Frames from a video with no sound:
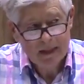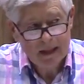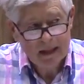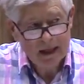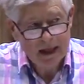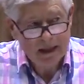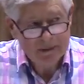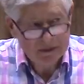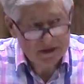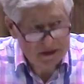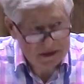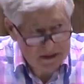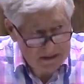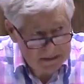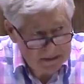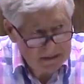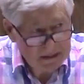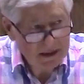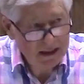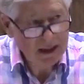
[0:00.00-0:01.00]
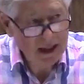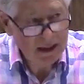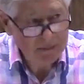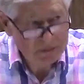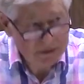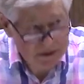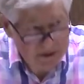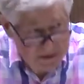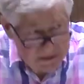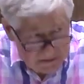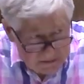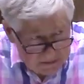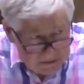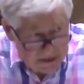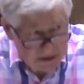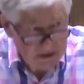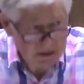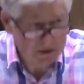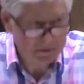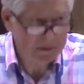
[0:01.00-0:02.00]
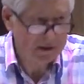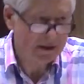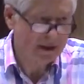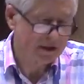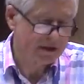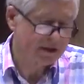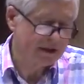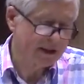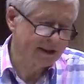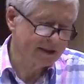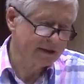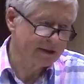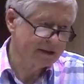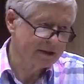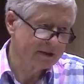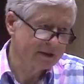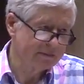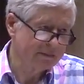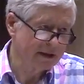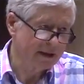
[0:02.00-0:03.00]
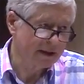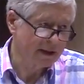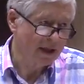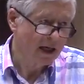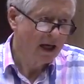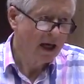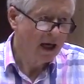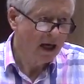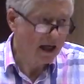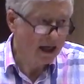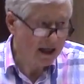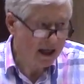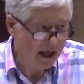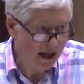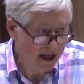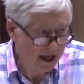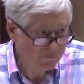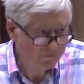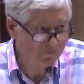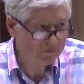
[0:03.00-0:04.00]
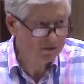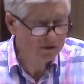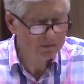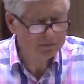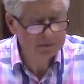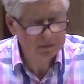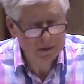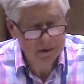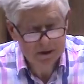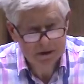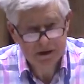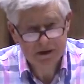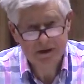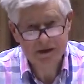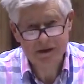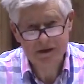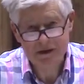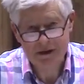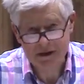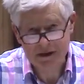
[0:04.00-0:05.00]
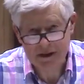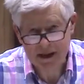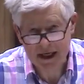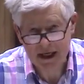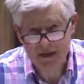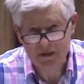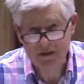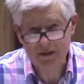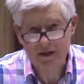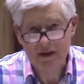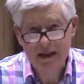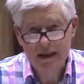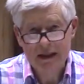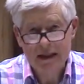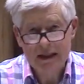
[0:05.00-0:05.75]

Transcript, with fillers: I'm still, I'm still going to be attracted to men. I have to put it to death.